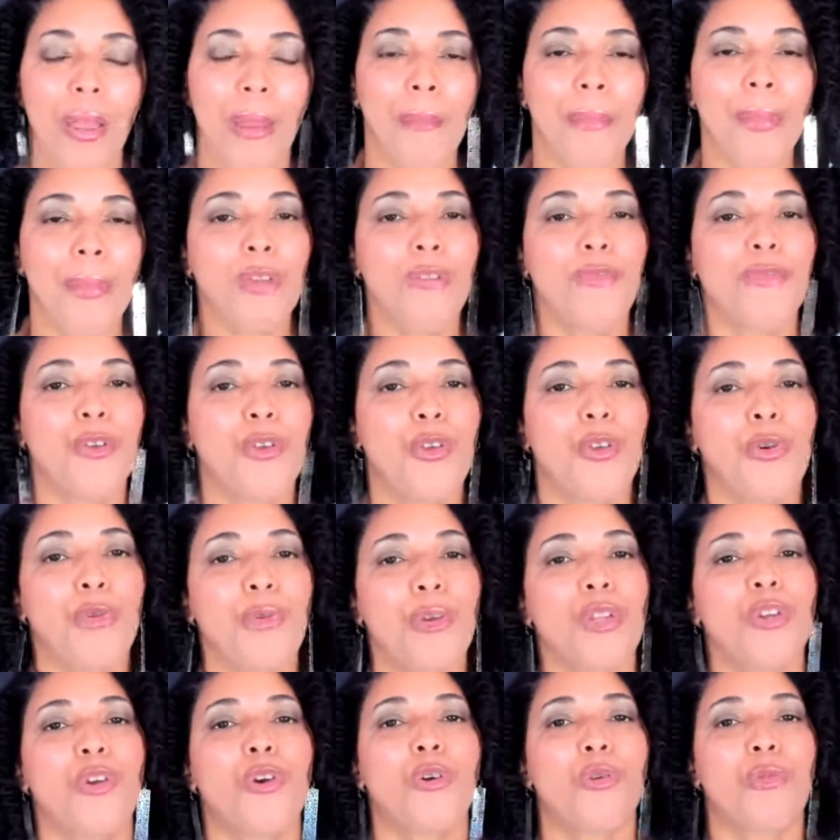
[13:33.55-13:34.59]
But if you
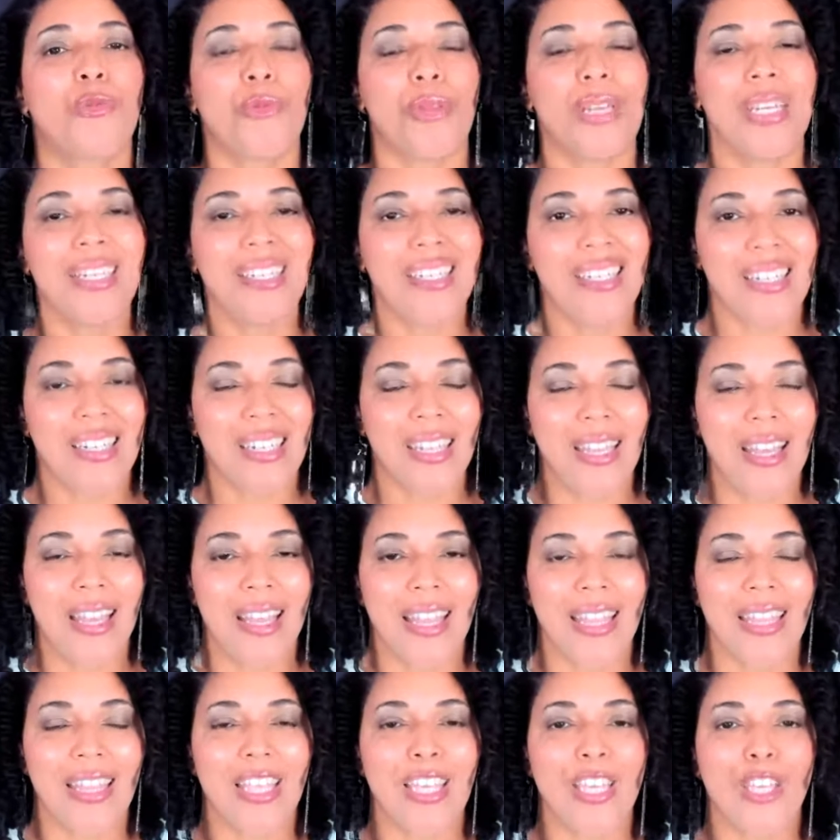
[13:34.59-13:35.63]
increased
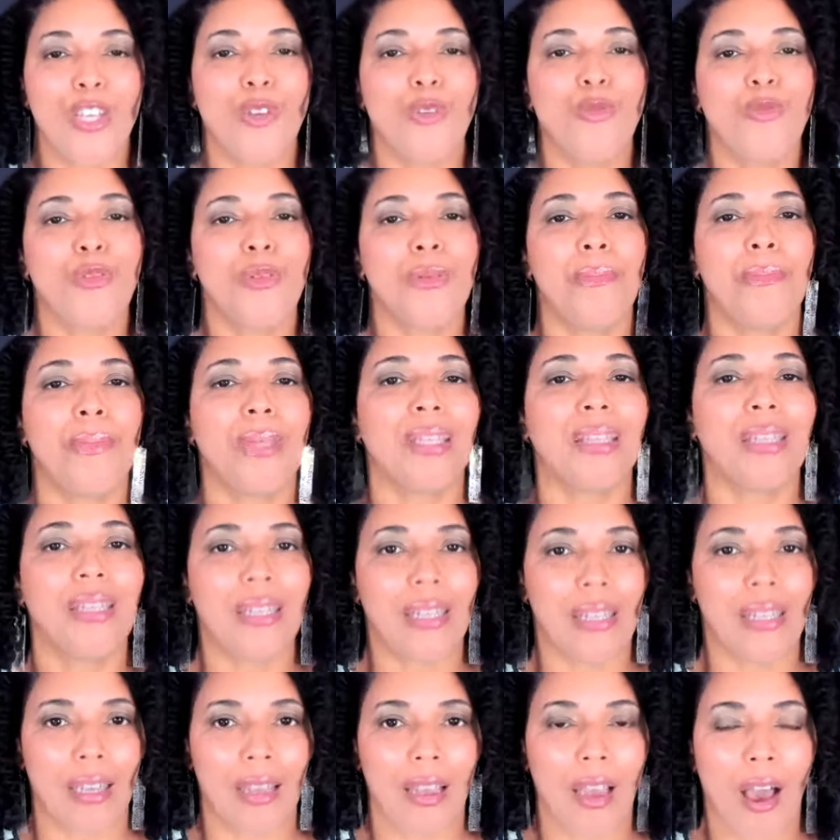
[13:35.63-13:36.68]
the
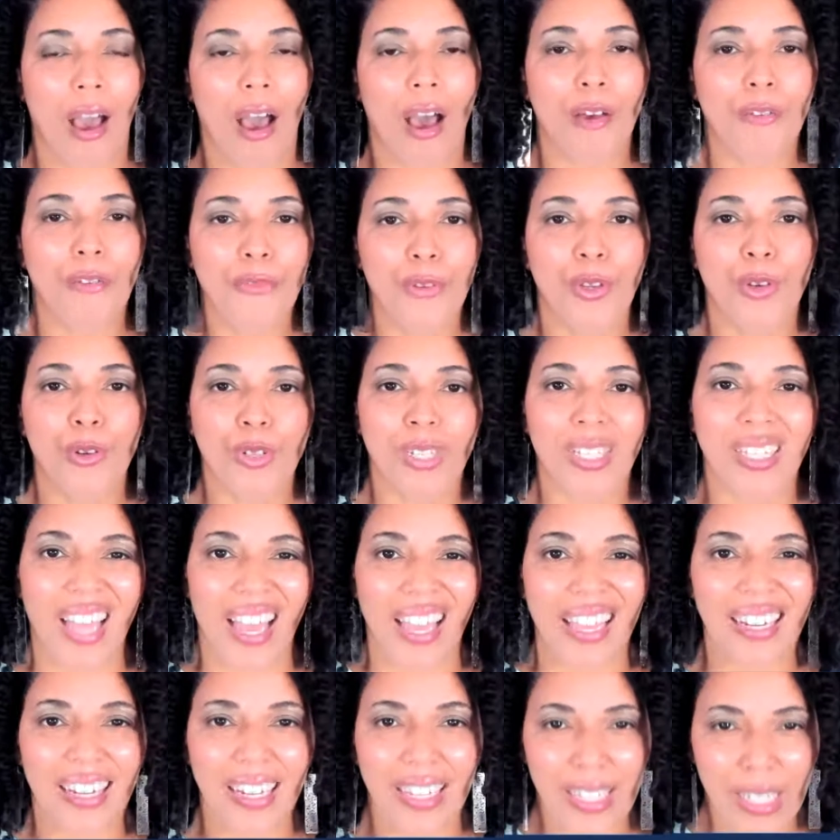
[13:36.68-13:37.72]
usability of your
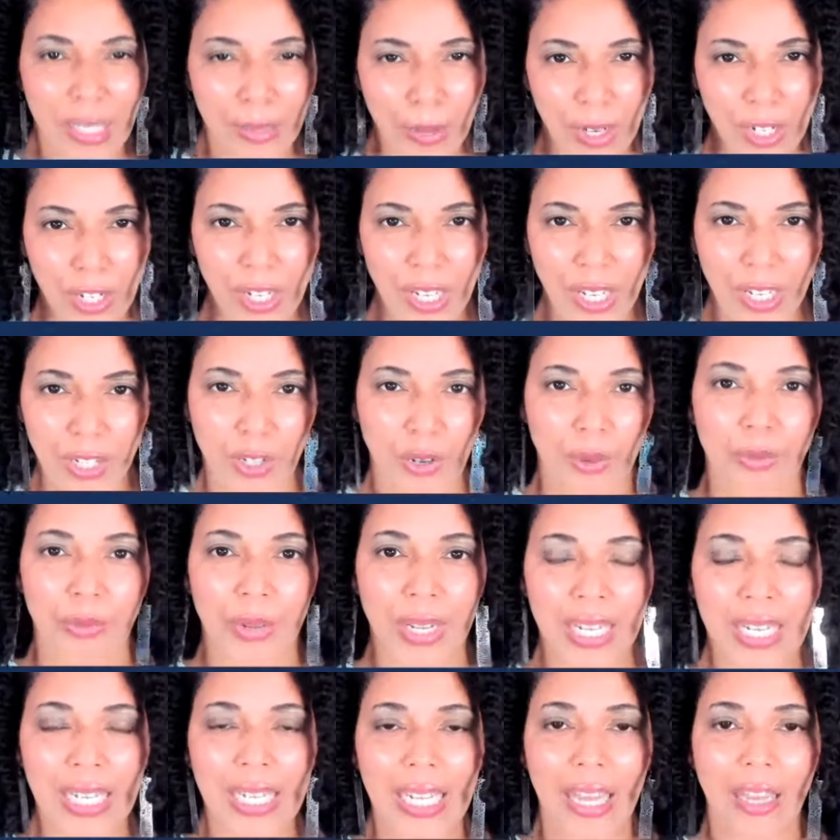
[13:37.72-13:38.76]
site, especially as a
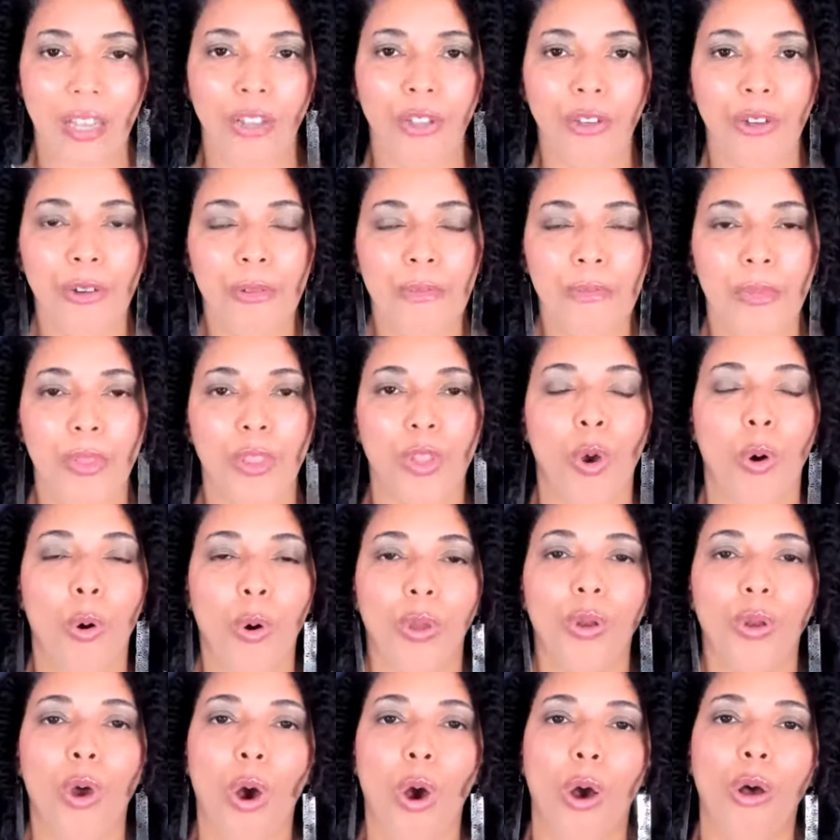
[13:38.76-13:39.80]
retailer,
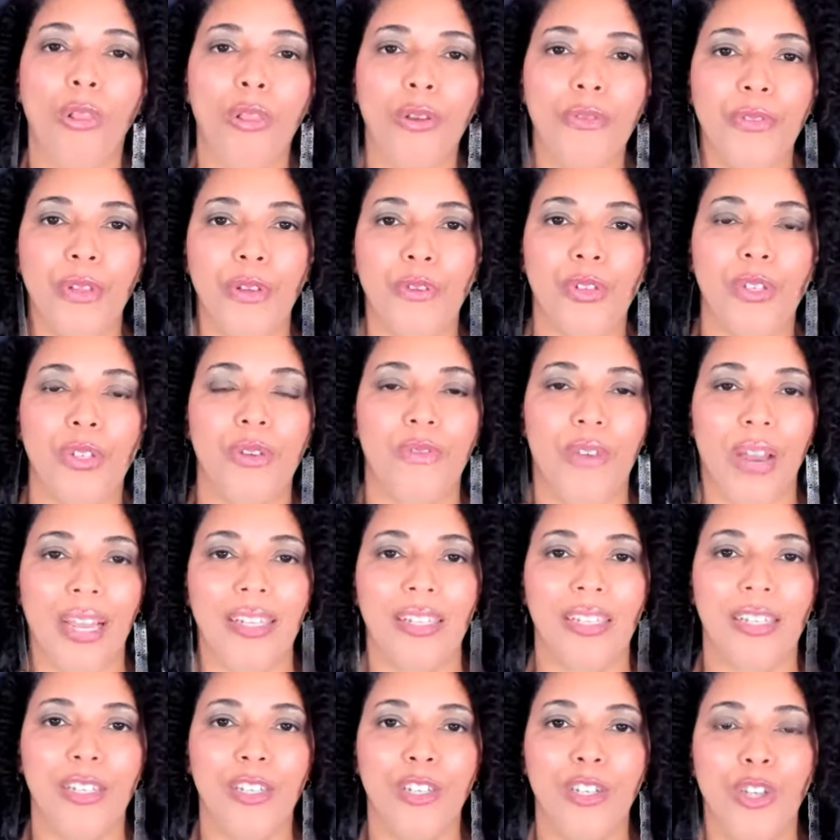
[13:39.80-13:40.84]
on all of those
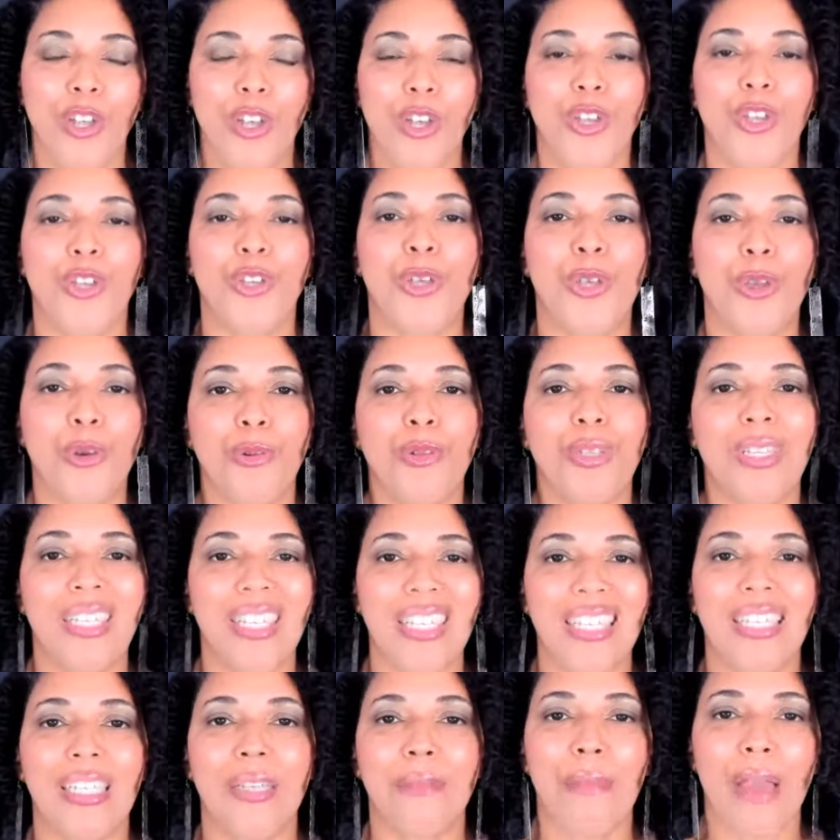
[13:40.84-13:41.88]
devices, you'll
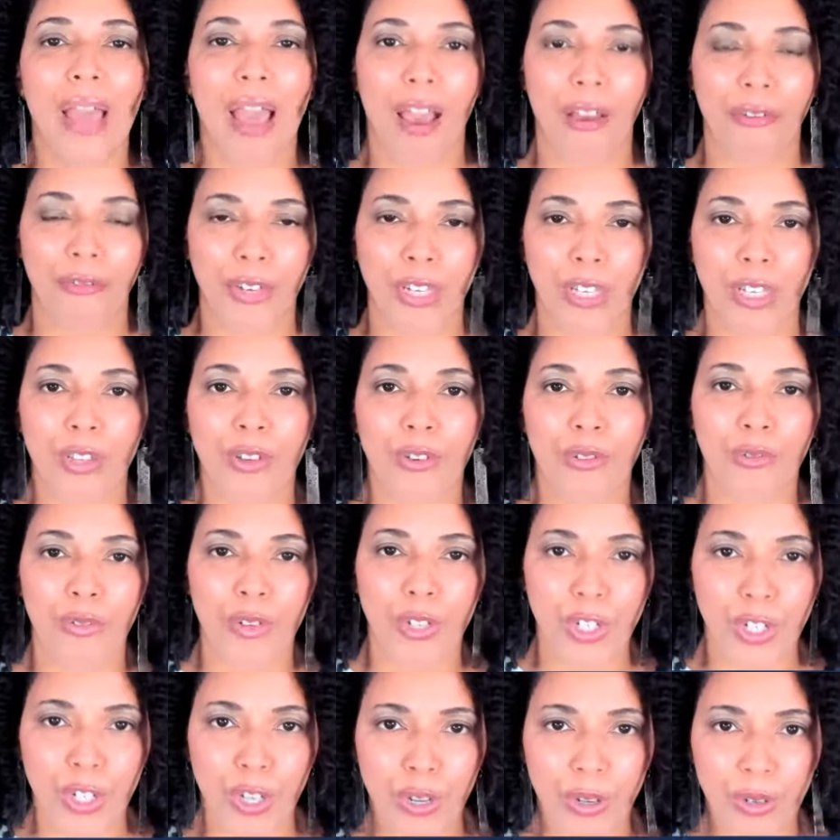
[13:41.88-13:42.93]
see some hefty
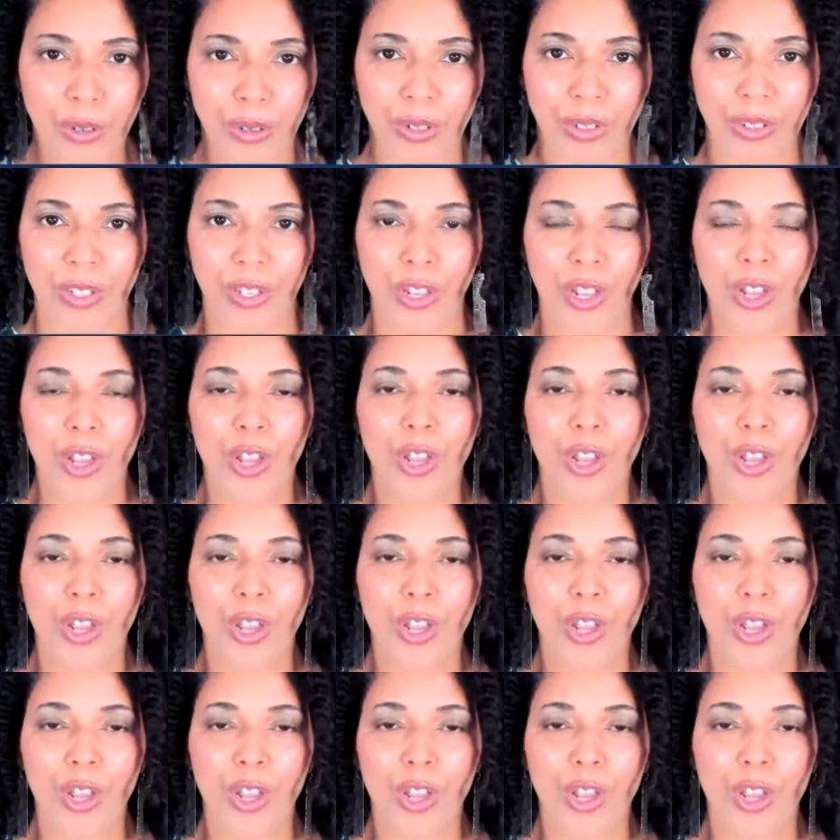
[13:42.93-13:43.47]
returns.